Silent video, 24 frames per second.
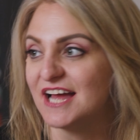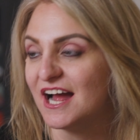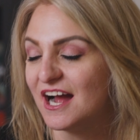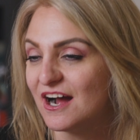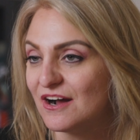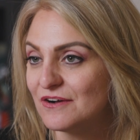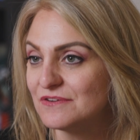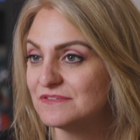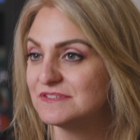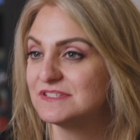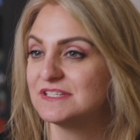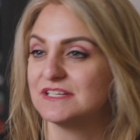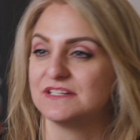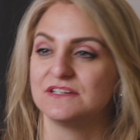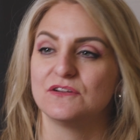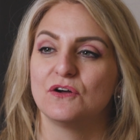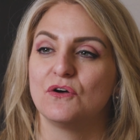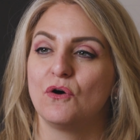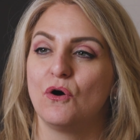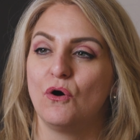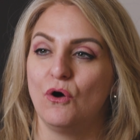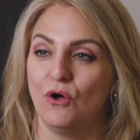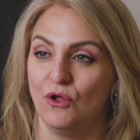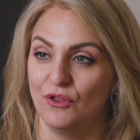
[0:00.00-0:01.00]
house and
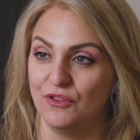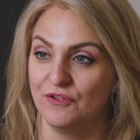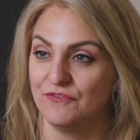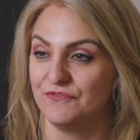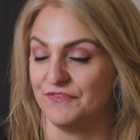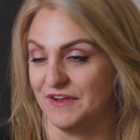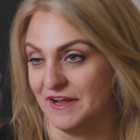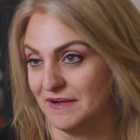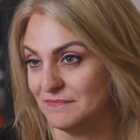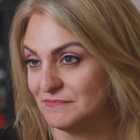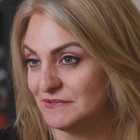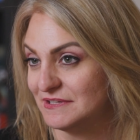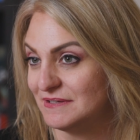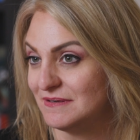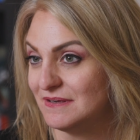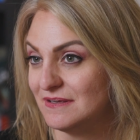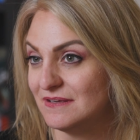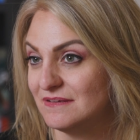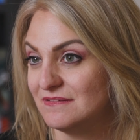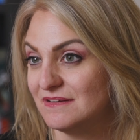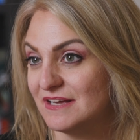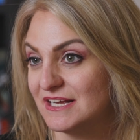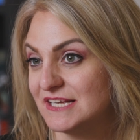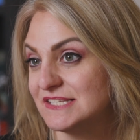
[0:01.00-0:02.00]
all the
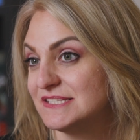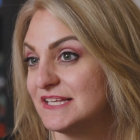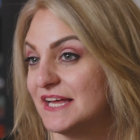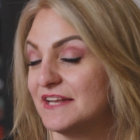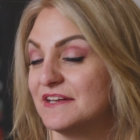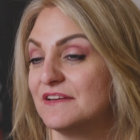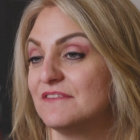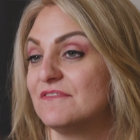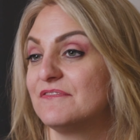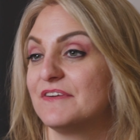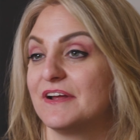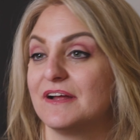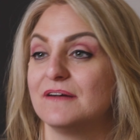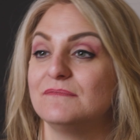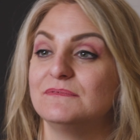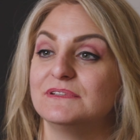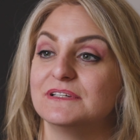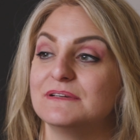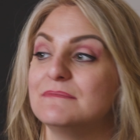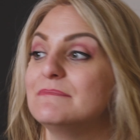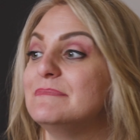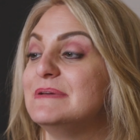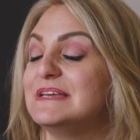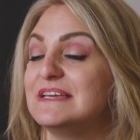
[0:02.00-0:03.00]
family, extended
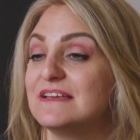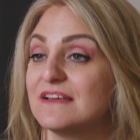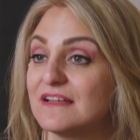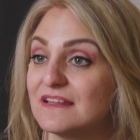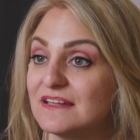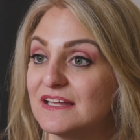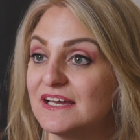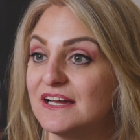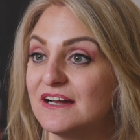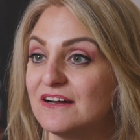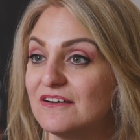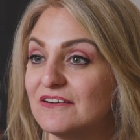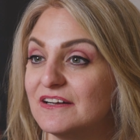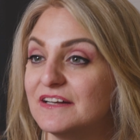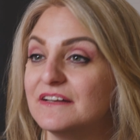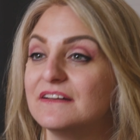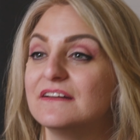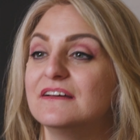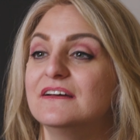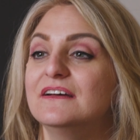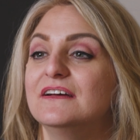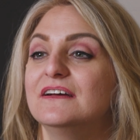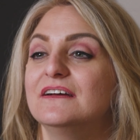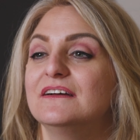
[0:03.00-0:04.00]
family, being there
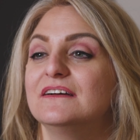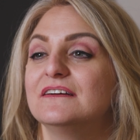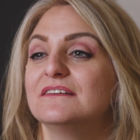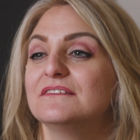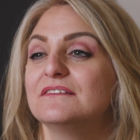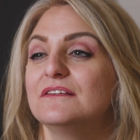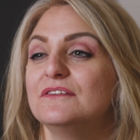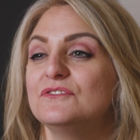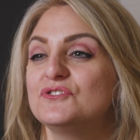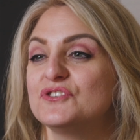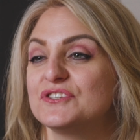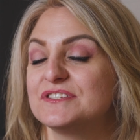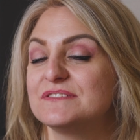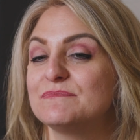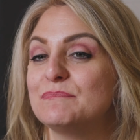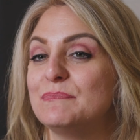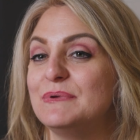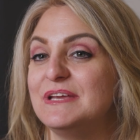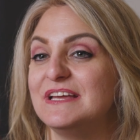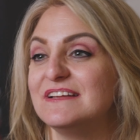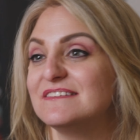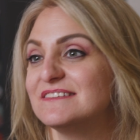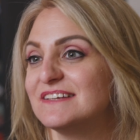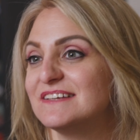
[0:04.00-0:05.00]
and just being